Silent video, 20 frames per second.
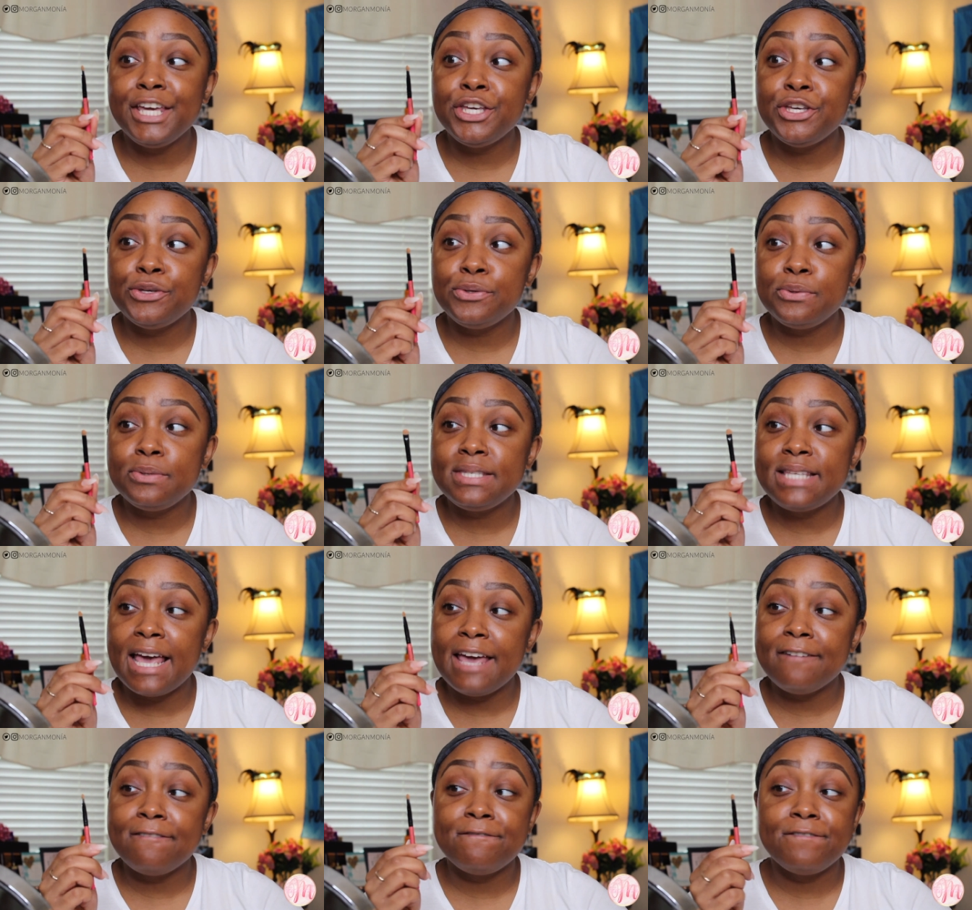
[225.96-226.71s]
use
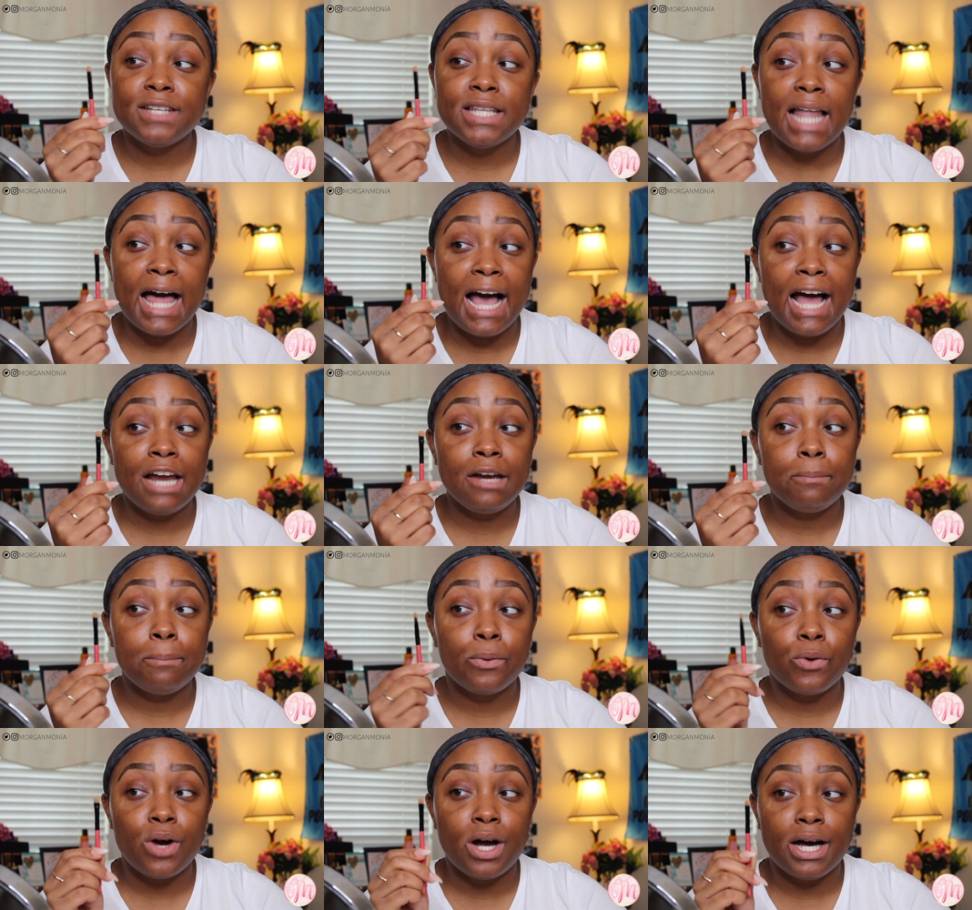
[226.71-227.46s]
a
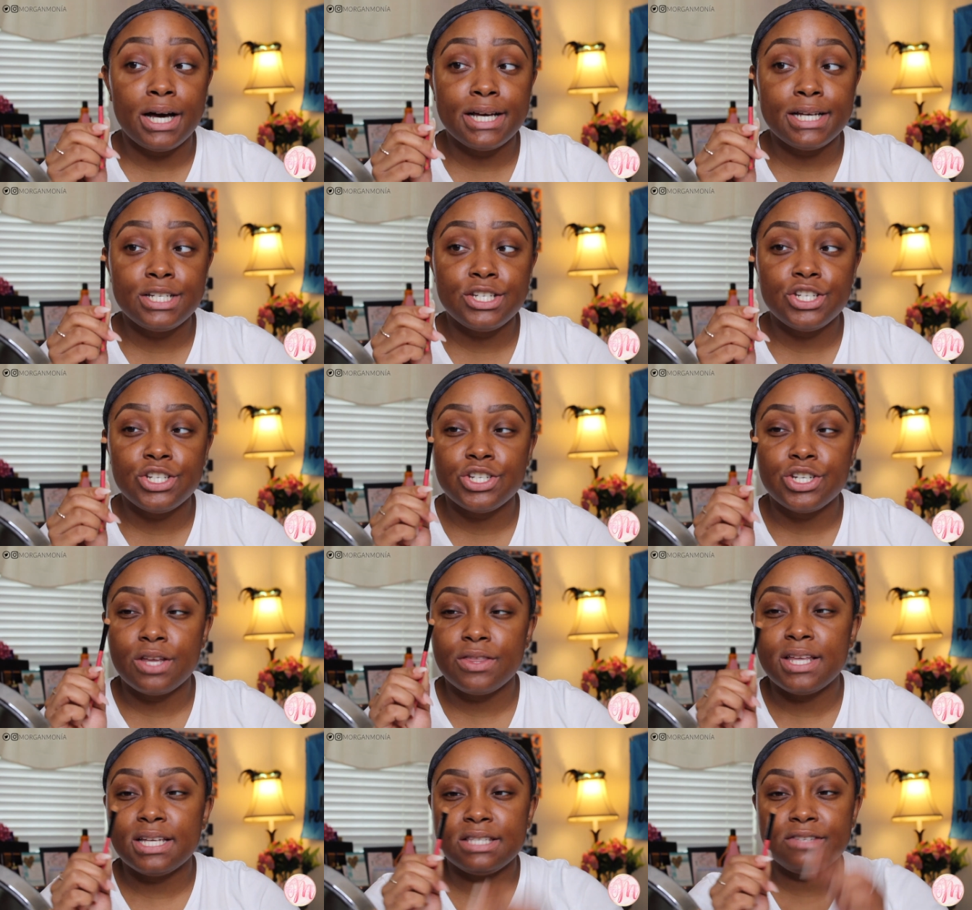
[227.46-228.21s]
flat brush
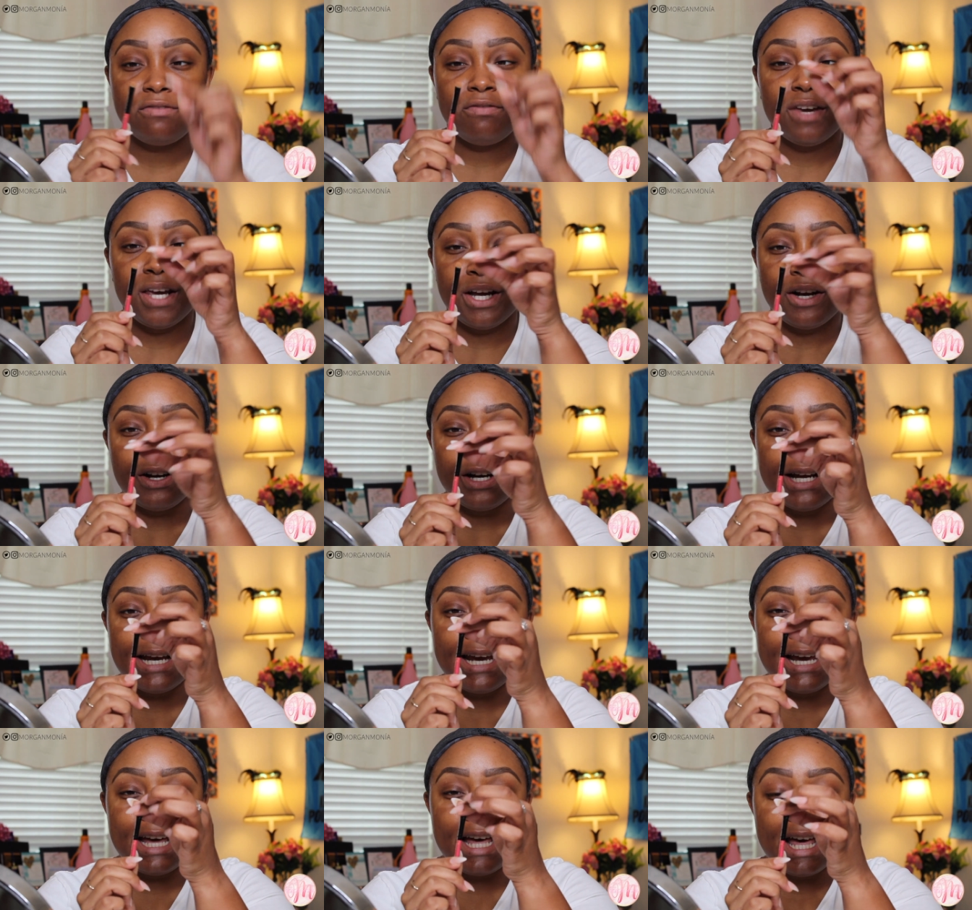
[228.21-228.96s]
that's
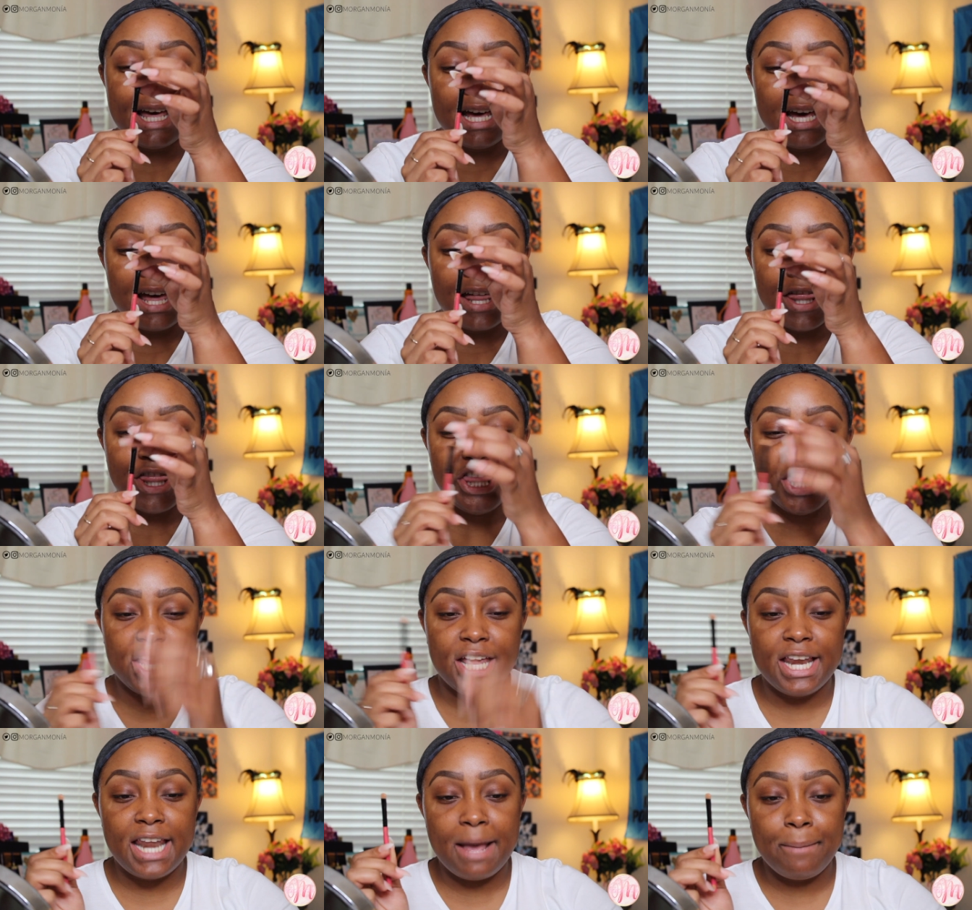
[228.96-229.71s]
very
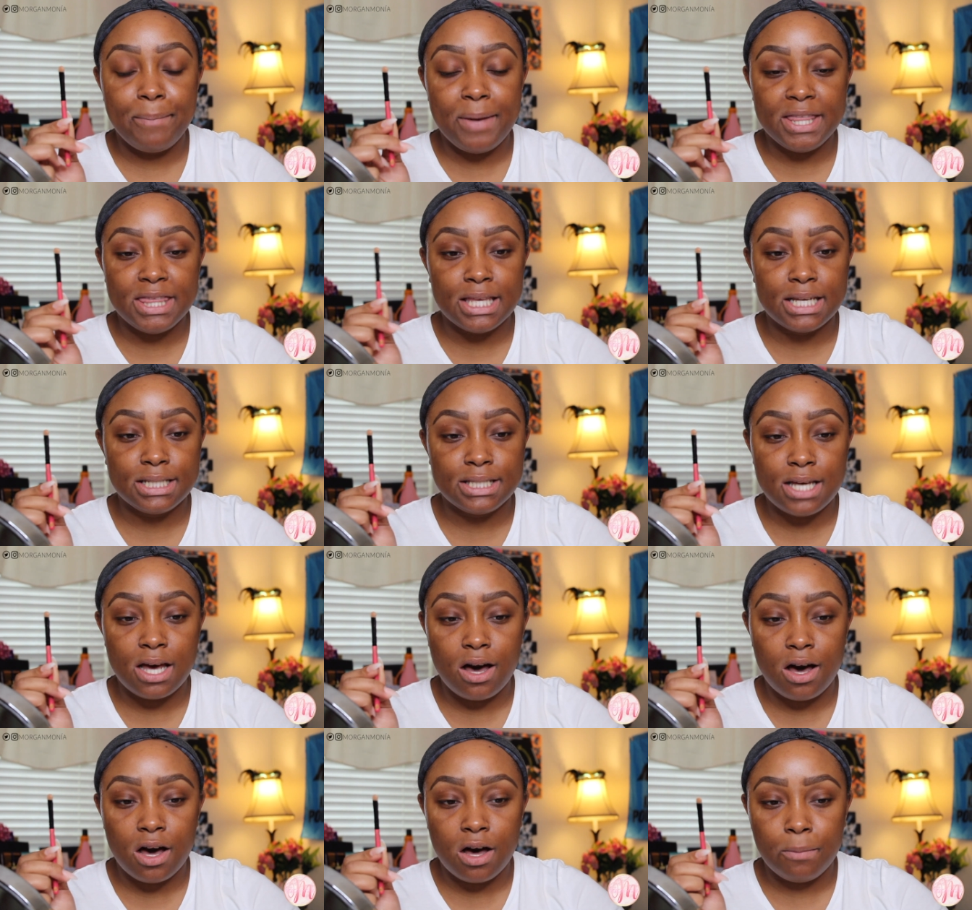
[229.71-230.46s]
thin up at the
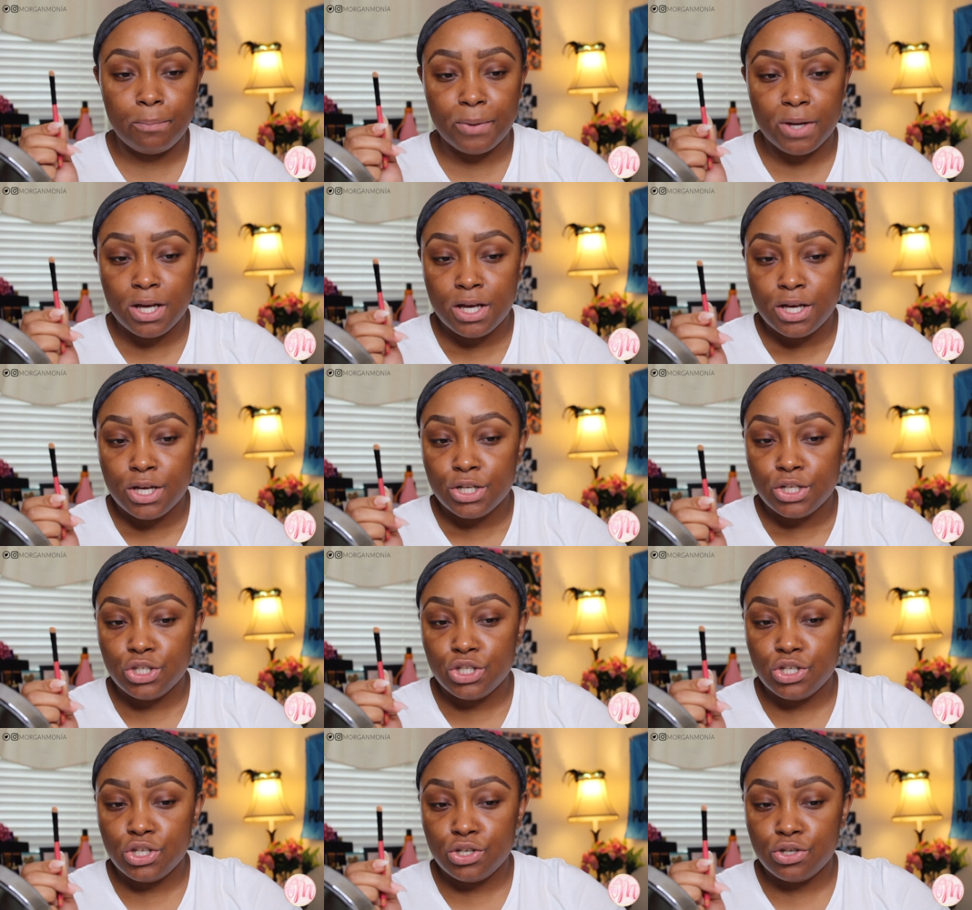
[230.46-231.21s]
top
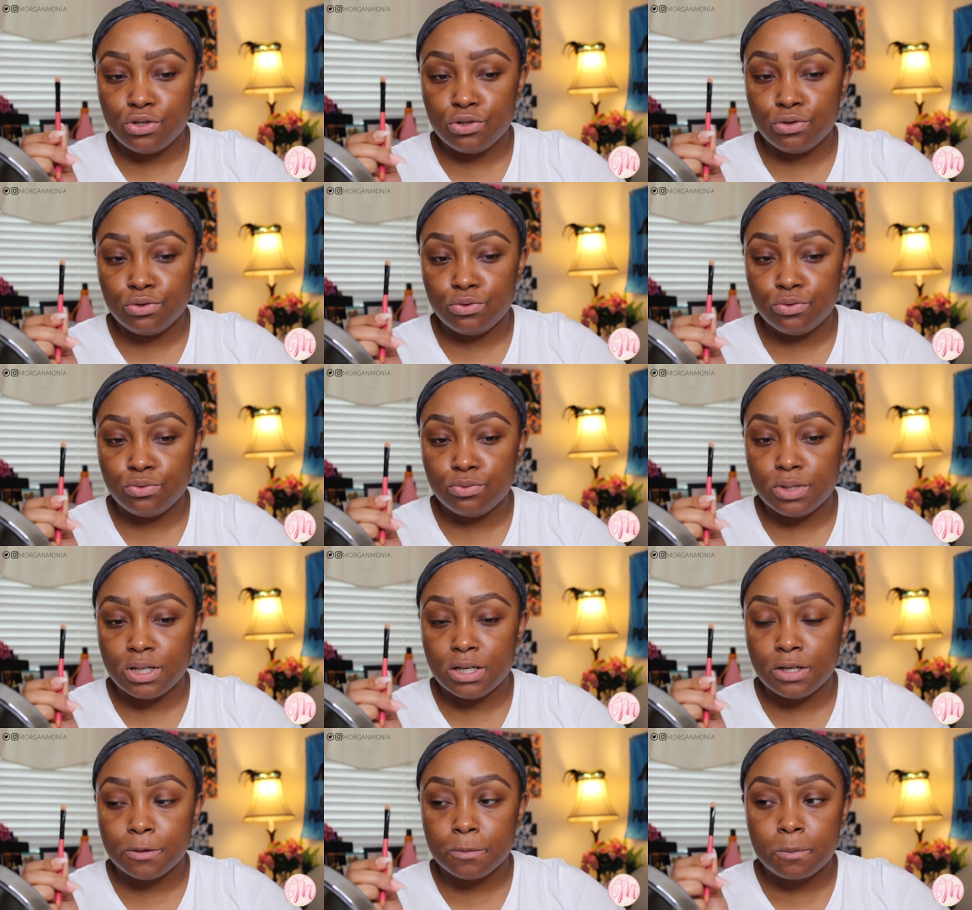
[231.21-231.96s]

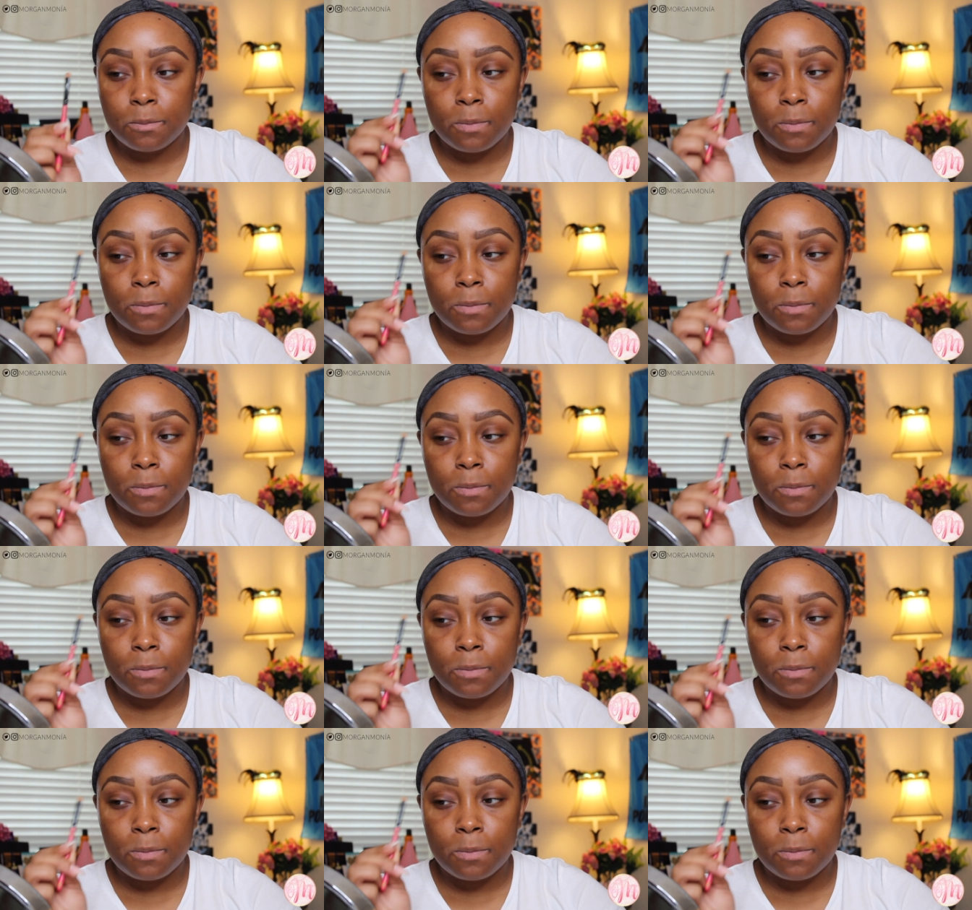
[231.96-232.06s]
to